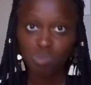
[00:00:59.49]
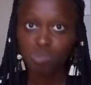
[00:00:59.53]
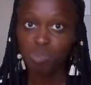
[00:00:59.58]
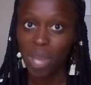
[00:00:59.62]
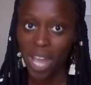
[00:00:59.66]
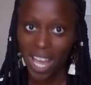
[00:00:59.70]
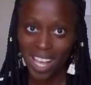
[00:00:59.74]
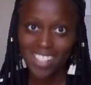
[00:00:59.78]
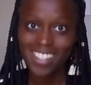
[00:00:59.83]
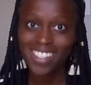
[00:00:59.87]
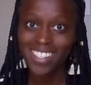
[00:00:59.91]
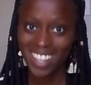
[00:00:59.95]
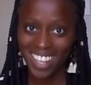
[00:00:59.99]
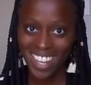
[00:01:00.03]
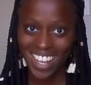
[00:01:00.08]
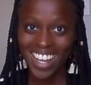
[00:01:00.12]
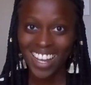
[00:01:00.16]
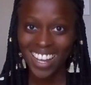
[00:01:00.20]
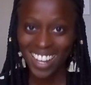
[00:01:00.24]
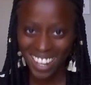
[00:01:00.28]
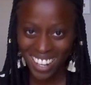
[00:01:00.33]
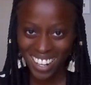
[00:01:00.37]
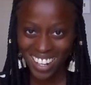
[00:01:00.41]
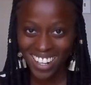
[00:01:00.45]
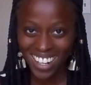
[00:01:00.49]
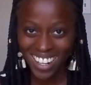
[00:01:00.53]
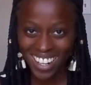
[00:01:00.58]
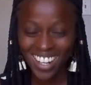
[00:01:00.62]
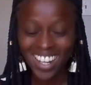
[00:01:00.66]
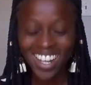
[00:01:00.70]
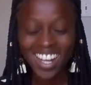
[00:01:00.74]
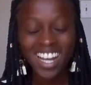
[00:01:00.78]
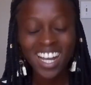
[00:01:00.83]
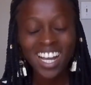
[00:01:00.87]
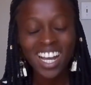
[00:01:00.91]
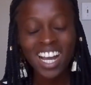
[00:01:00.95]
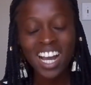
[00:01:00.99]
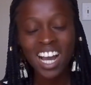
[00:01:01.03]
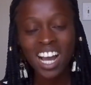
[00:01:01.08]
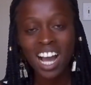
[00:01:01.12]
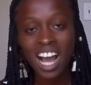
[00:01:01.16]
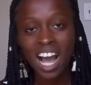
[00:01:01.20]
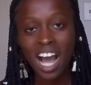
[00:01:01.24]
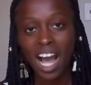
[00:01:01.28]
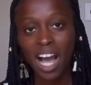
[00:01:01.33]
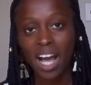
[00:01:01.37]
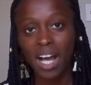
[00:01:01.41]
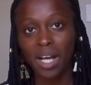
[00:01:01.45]
passing.
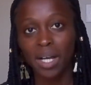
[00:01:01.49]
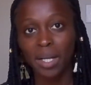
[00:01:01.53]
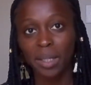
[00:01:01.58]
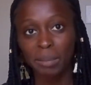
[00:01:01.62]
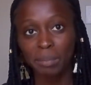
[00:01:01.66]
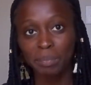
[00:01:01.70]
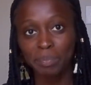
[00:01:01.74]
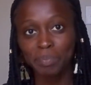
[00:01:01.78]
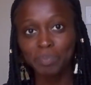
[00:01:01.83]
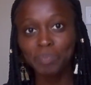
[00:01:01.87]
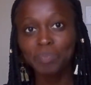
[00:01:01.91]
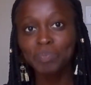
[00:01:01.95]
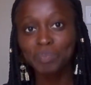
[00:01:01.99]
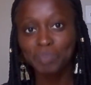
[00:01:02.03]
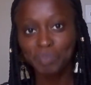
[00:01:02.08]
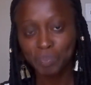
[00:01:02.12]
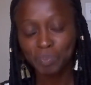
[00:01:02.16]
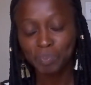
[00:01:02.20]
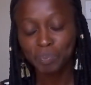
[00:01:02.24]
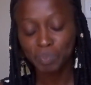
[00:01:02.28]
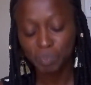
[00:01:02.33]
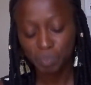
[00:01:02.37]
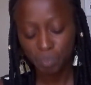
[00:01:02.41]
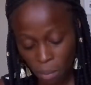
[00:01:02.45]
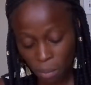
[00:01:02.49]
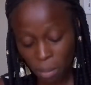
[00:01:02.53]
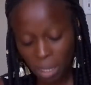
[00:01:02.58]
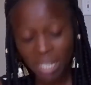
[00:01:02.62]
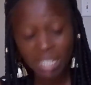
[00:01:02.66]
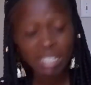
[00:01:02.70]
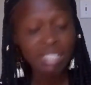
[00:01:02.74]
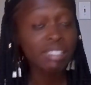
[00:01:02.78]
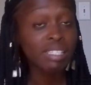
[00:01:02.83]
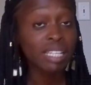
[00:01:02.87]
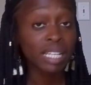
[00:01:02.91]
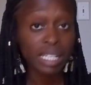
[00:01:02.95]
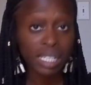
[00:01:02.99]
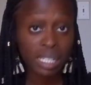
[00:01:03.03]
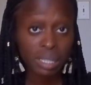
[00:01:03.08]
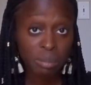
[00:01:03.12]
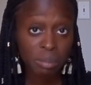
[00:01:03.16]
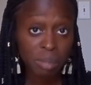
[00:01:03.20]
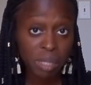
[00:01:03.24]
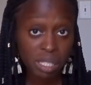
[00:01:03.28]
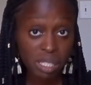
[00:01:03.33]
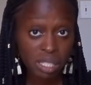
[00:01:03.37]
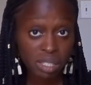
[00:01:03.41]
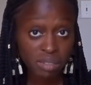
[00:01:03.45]
um, my second
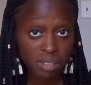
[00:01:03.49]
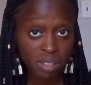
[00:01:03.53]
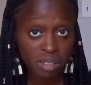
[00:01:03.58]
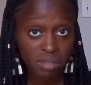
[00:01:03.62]
piece of